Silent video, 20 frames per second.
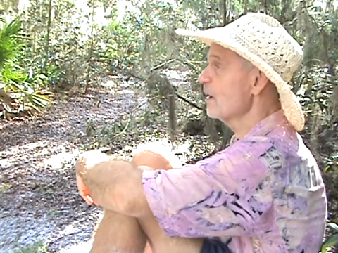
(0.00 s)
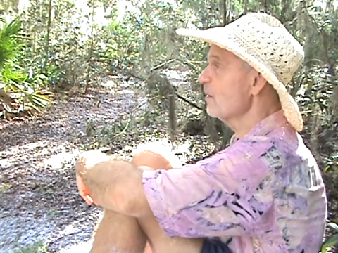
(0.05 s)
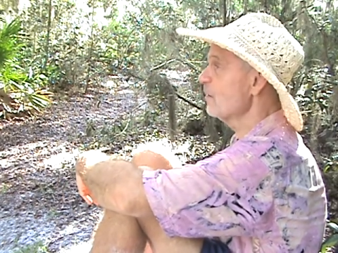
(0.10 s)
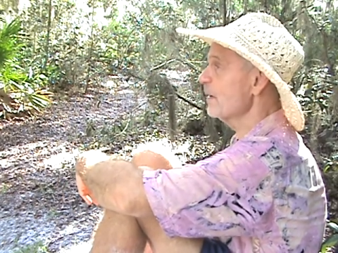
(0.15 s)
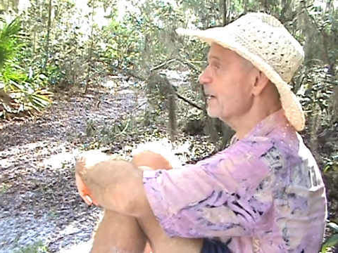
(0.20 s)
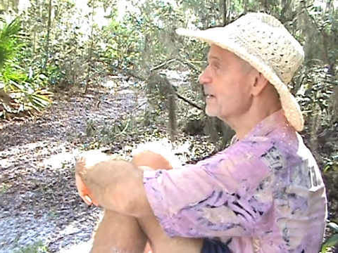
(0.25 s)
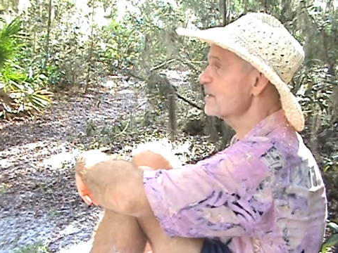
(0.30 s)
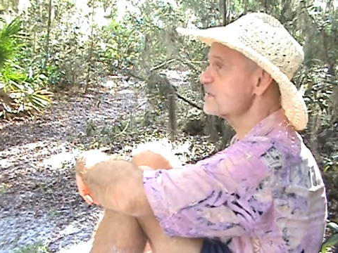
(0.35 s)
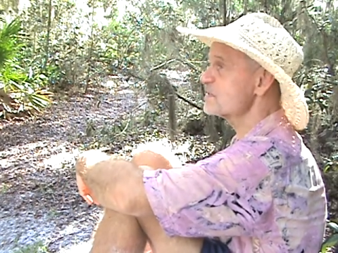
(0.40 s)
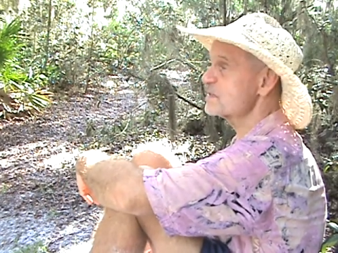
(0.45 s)

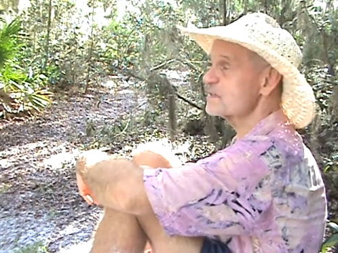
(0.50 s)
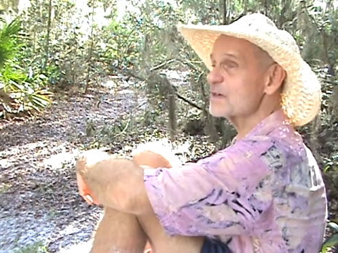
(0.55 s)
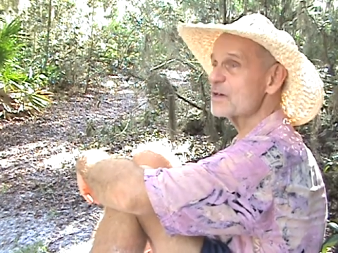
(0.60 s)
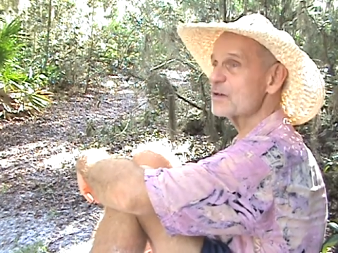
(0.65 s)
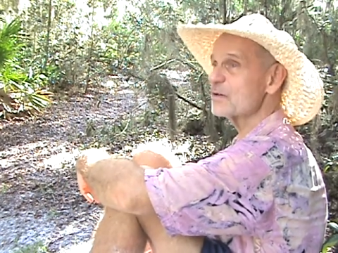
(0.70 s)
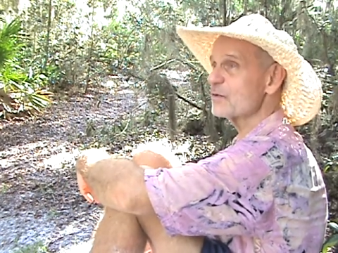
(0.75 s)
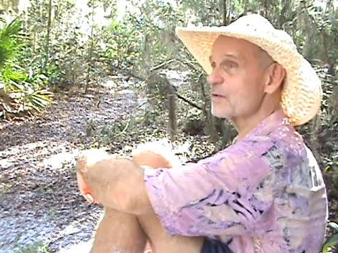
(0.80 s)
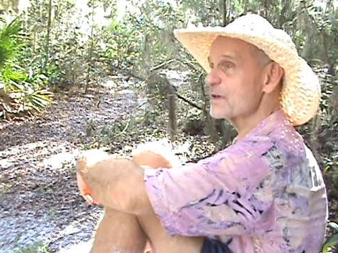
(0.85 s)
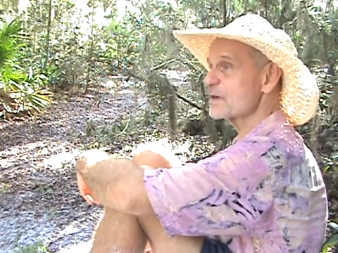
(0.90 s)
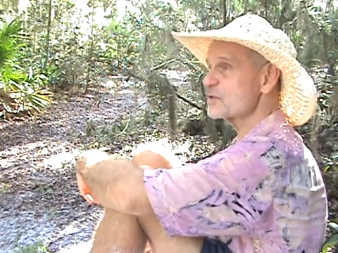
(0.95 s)
like a
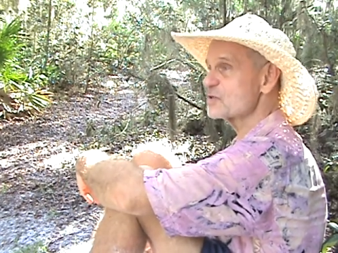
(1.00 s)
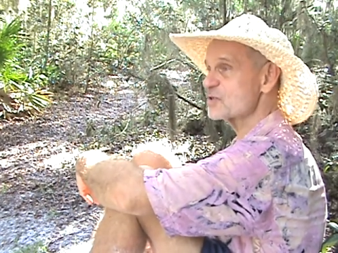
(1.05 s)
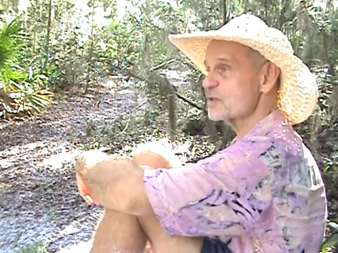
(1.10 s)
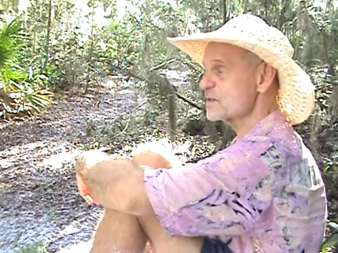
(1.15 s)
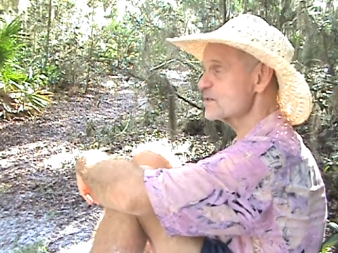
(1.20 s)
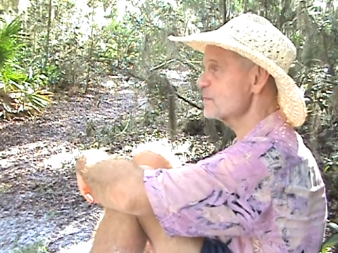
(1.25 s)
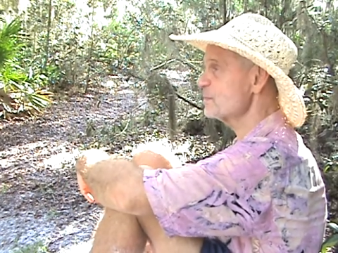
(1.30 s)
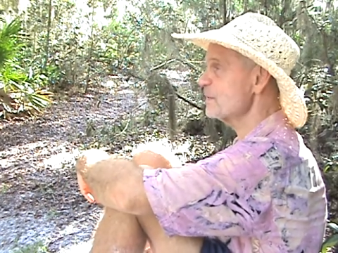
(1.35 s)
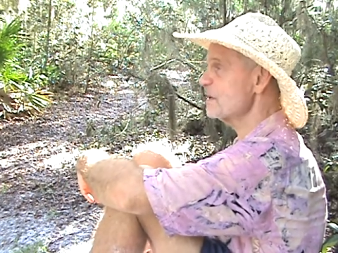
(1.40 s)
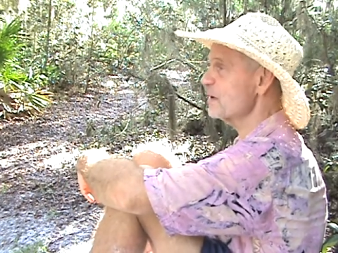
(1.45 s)
signal can
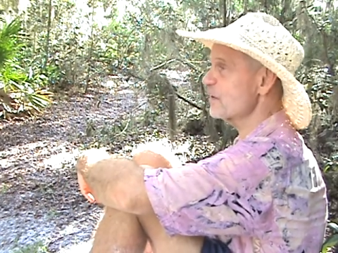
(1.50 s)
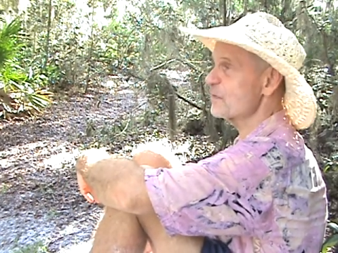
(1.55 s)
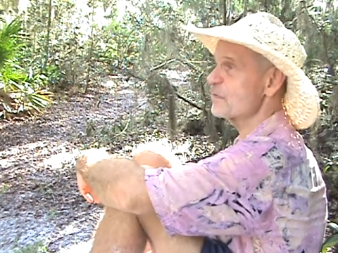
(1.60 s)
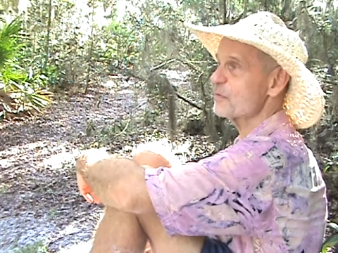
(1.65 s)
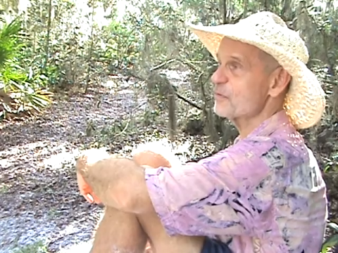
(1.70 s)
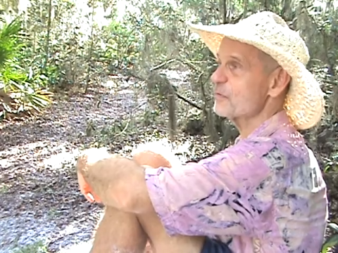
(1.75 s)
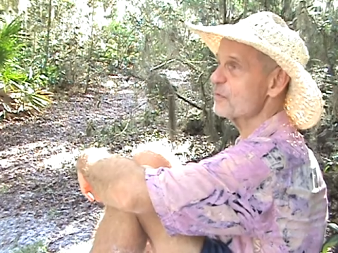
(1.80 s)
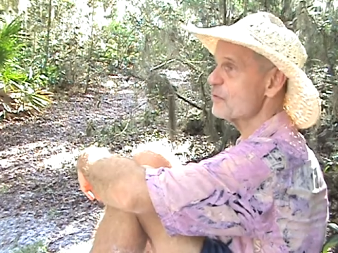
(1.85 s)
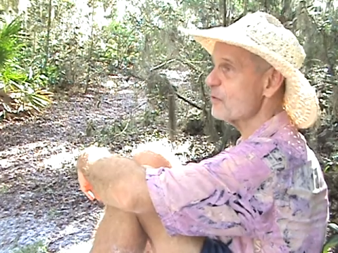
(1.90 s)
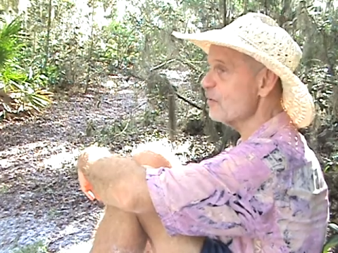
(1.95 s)
just be a
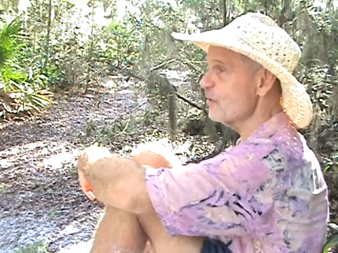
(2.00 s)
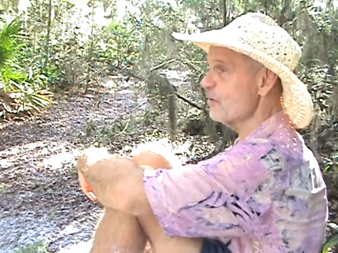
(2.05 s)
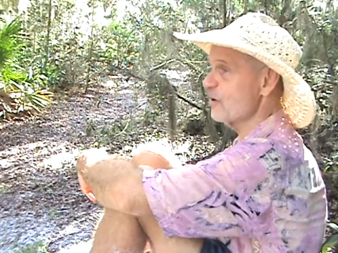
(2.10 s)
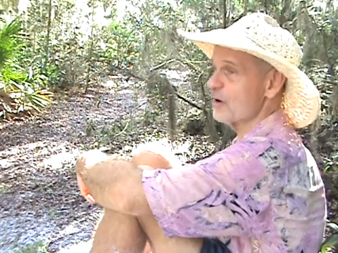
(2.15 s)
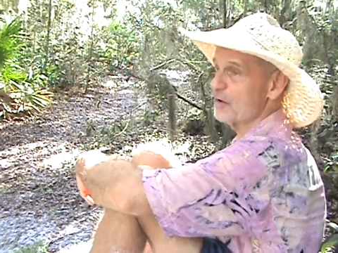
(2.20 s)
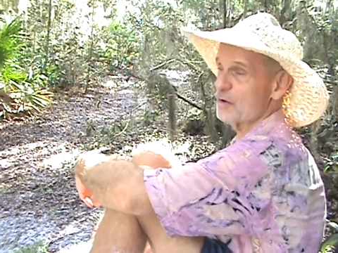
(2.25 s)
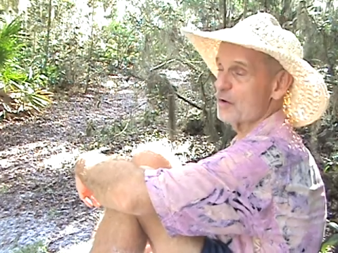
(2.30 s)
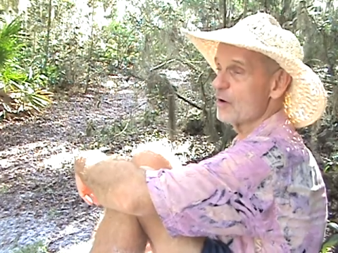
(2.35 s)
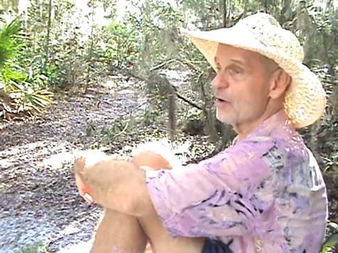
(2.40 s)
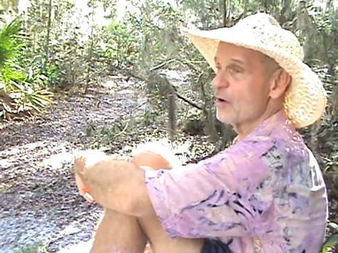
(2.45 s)

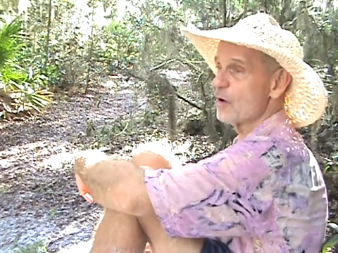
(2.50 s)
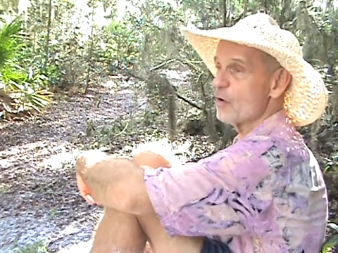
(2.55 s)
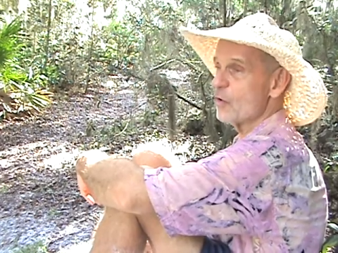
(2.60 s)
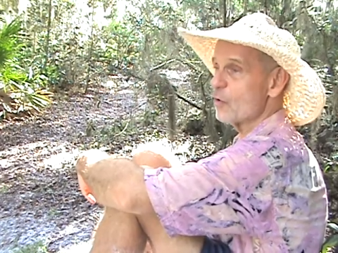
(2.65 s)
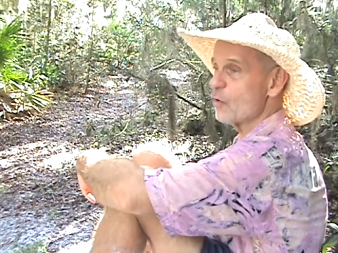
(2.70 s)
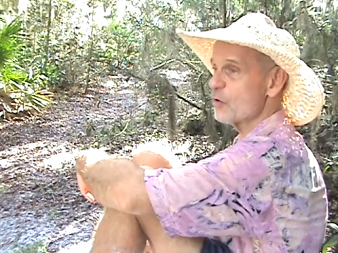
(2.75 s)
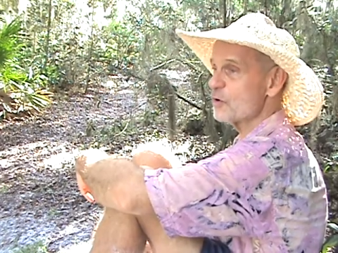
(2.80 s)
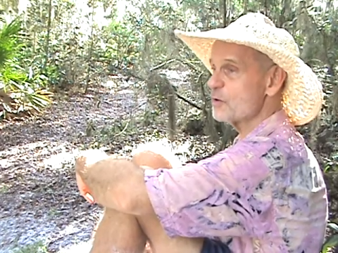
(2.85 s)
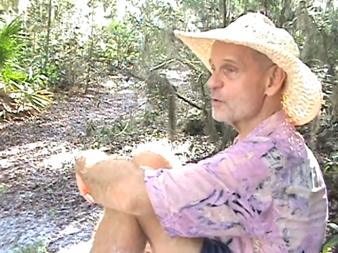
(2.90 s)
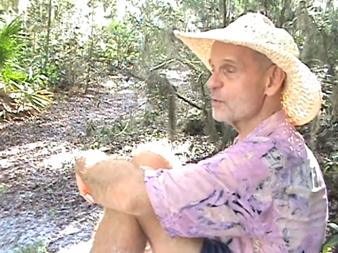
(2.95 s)
thought,
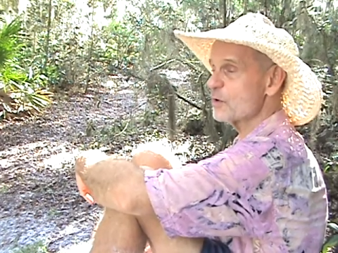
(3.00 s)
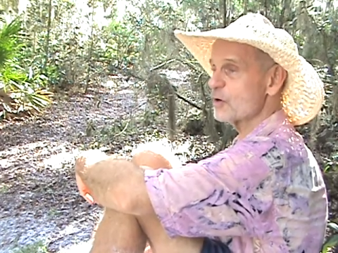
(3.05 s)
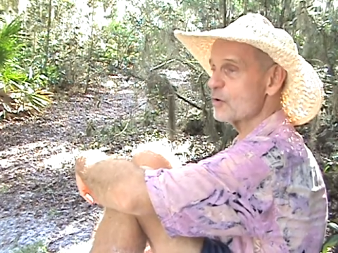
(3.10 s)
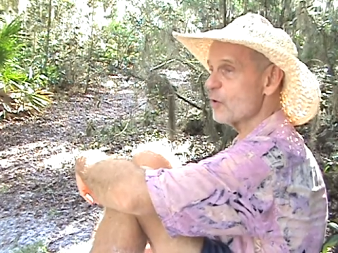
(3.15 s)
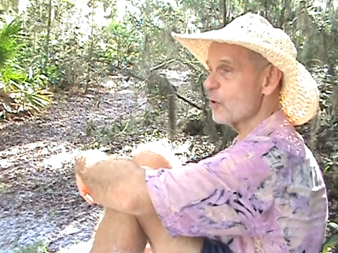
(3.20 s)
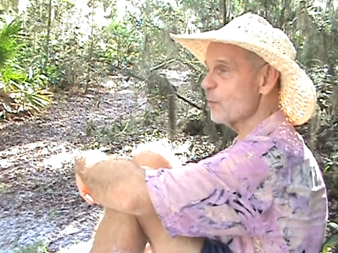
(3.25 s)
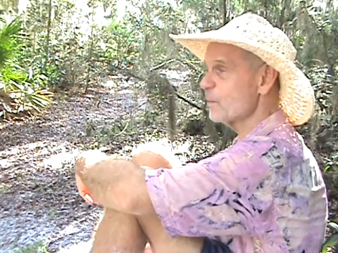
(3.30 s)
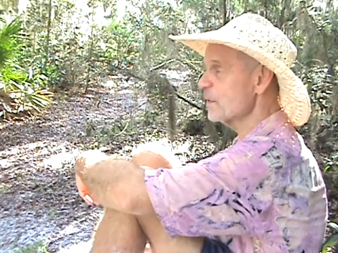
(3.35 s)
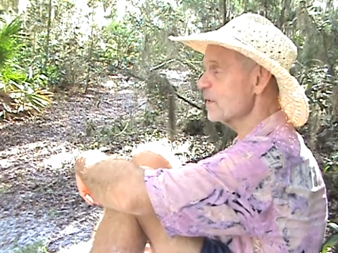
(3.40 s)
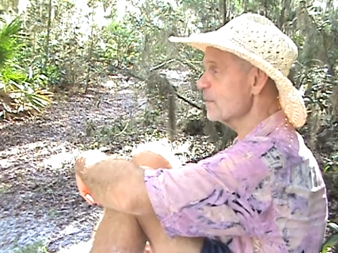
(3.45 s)
or you can
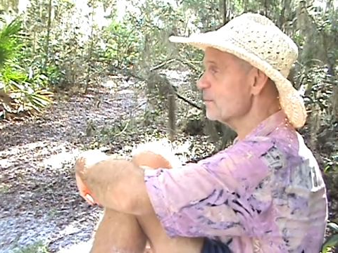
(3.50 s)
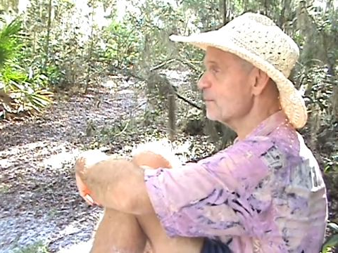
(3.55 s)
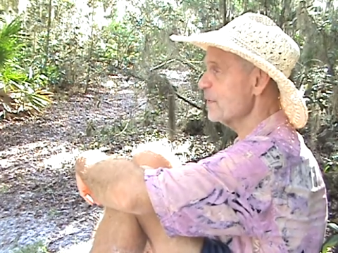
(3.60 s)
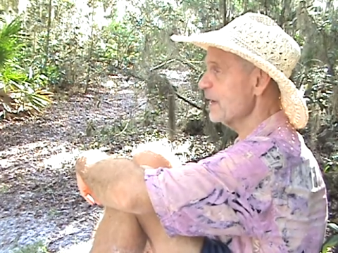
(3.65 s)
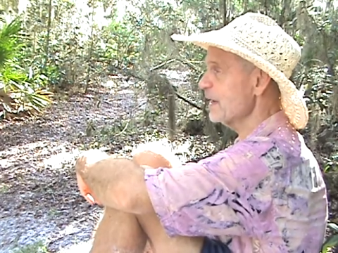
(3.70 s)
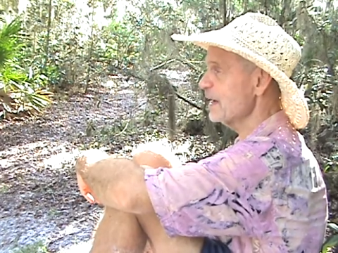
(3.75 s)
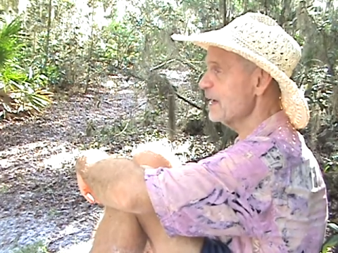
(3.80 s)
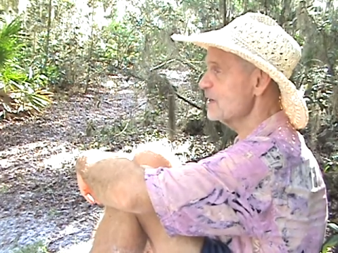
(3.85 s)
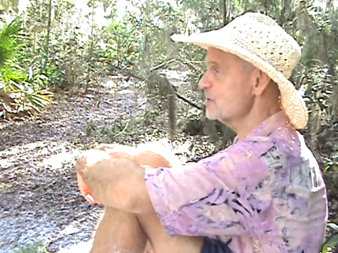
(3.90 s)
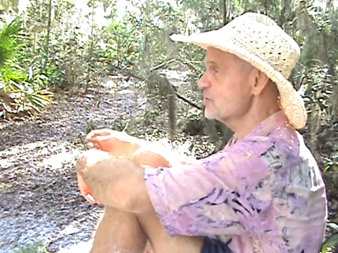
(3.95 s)
open a
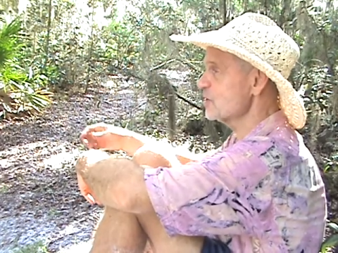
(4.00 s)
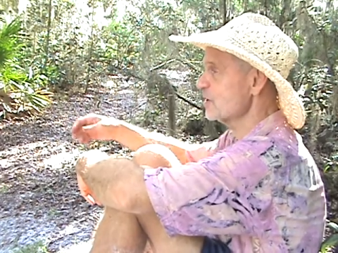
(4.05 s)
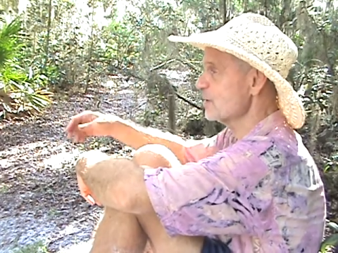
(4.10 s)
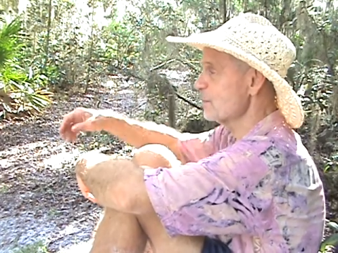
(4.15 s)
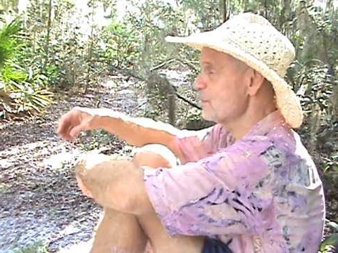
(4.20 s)
page in a